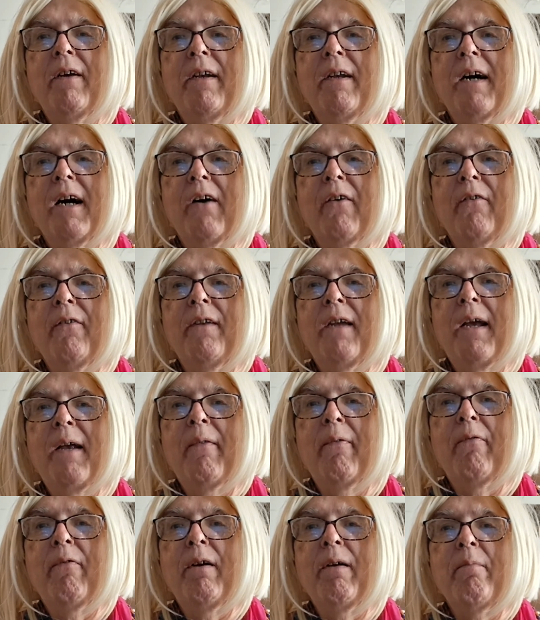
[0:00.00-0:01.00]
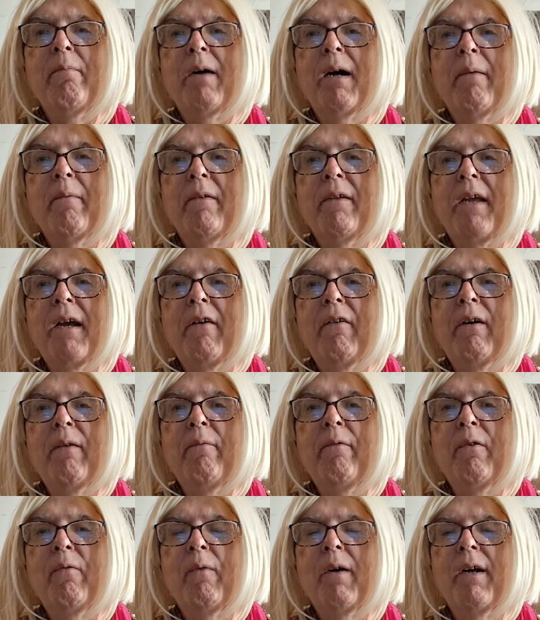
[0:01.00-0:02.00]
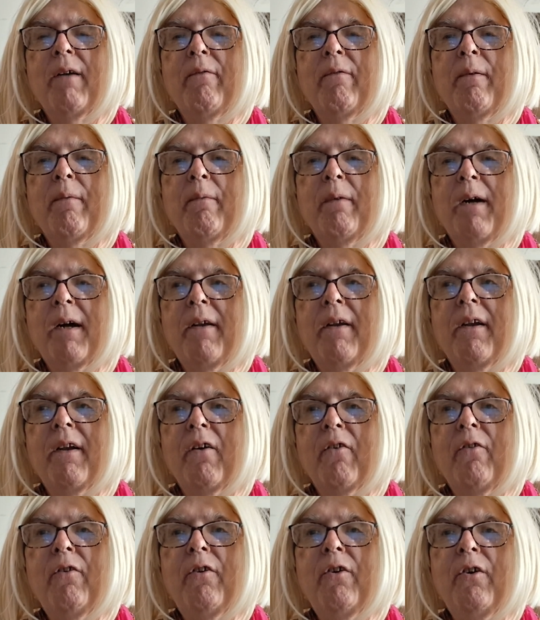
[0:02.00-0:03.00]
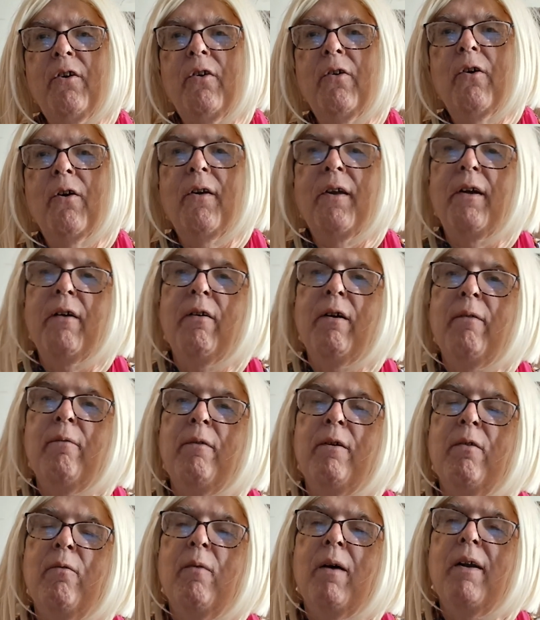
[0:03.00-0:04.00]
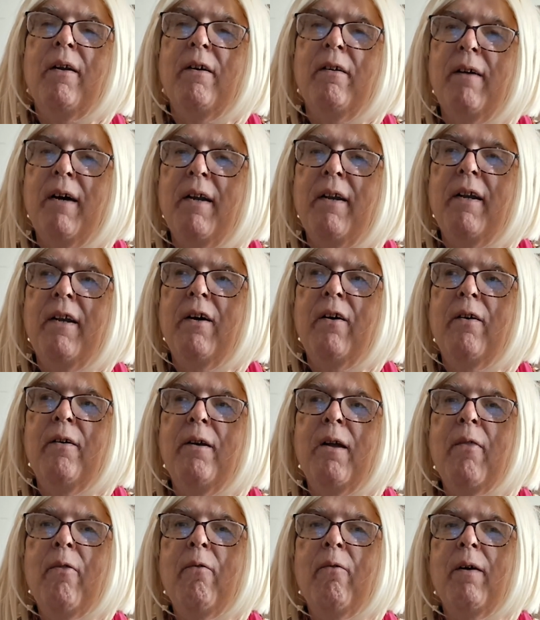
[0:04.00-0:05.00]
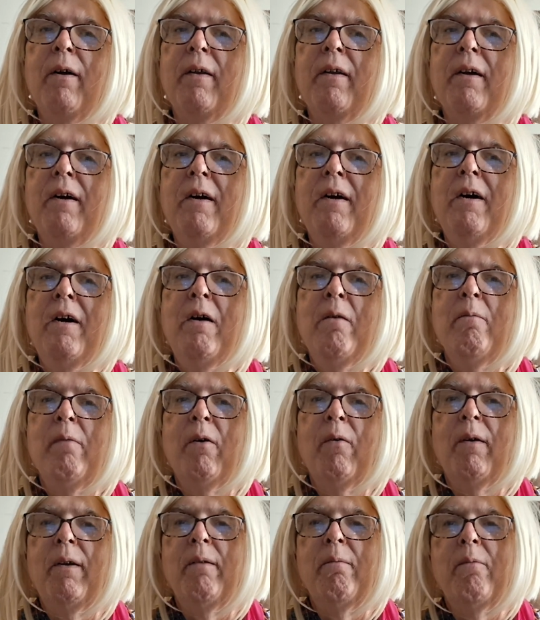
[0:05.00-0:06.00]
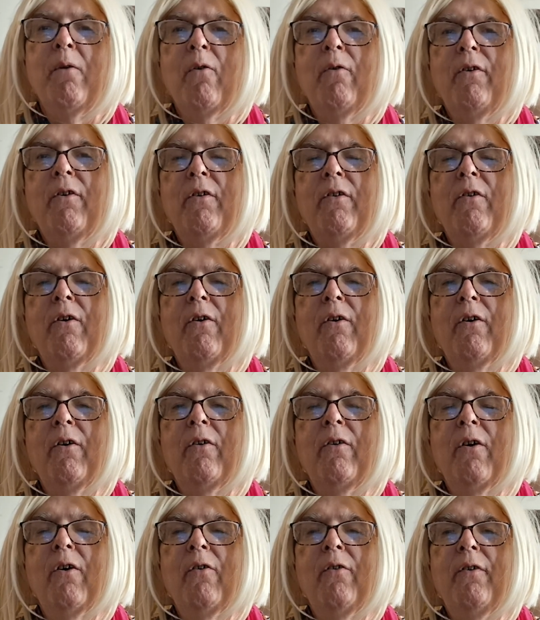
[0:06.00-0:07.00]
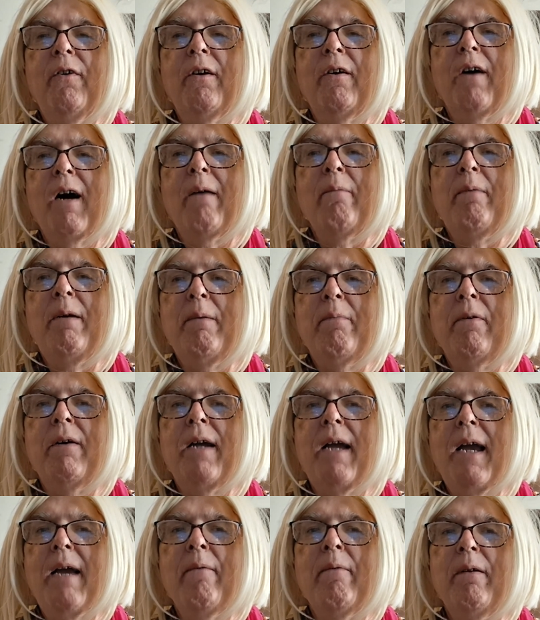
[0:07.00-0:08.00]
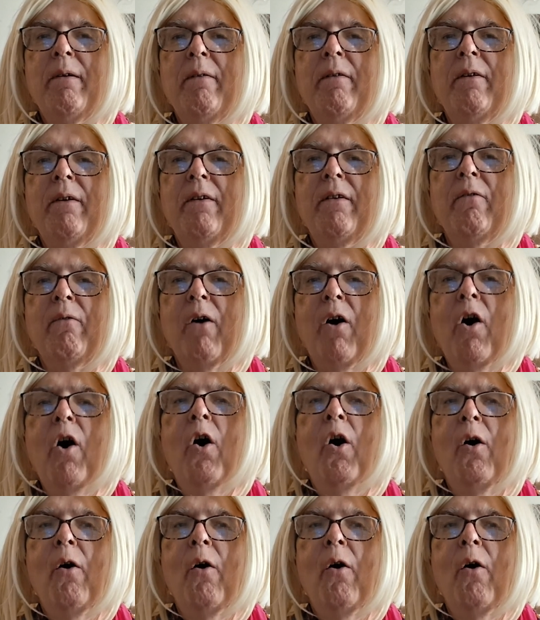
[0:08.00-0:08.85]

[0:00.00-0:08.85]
in the house, they had three apartments. They lived in one of them, rented out two, or they lived in one and rented out another one. But when the Motors closed, a lot of people came and said, well,